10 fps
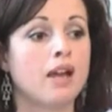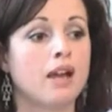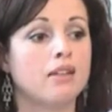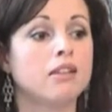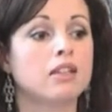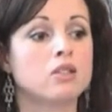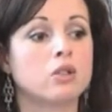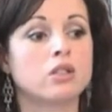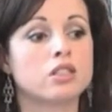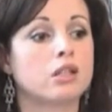I think as
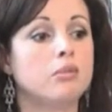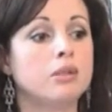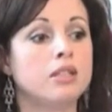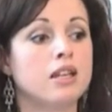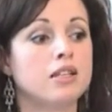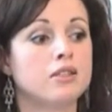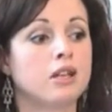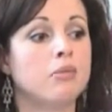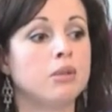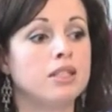long as
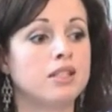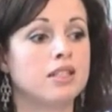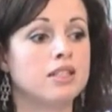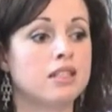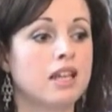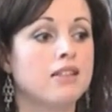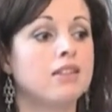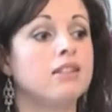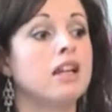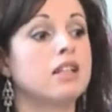companies understand
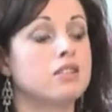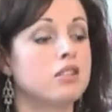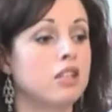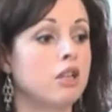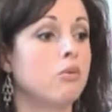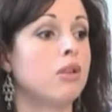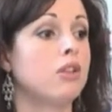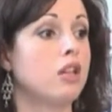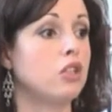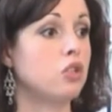that next year, when
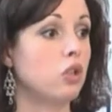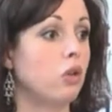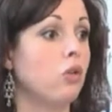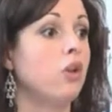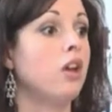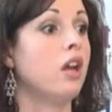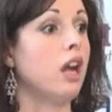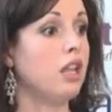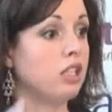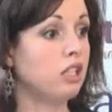they do
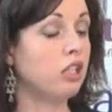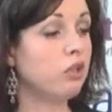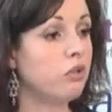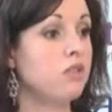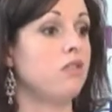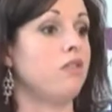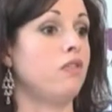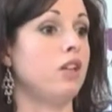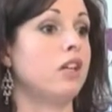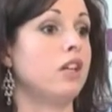an inclusive
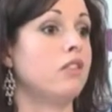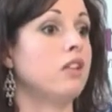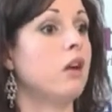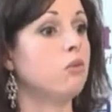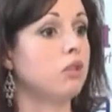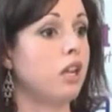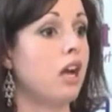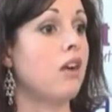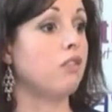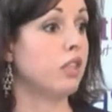figure, that will
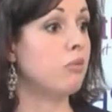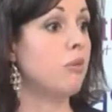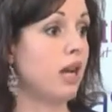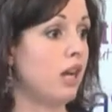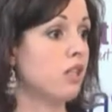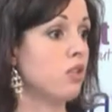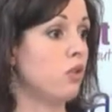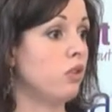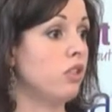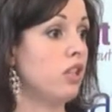have an impact
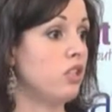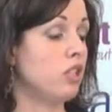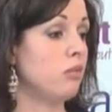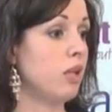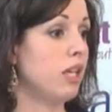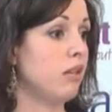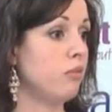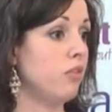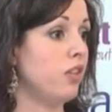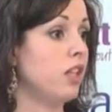on their gender pay
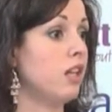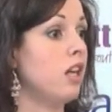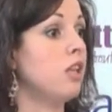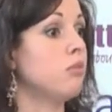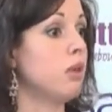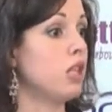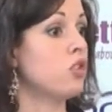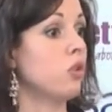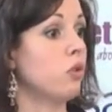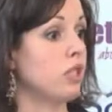gap figure and might
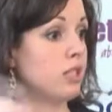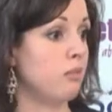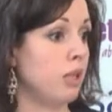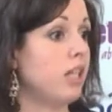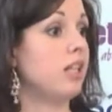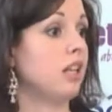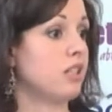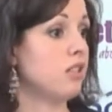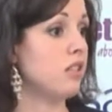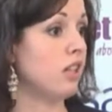show it as bigger
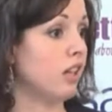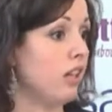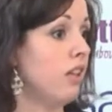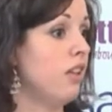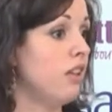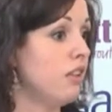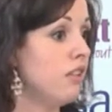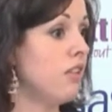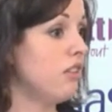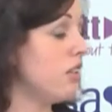next year
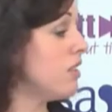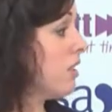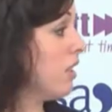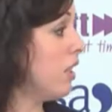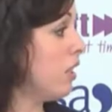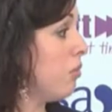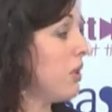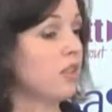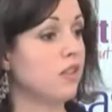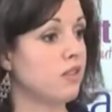than this year,
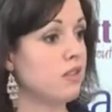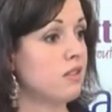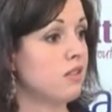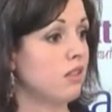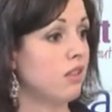because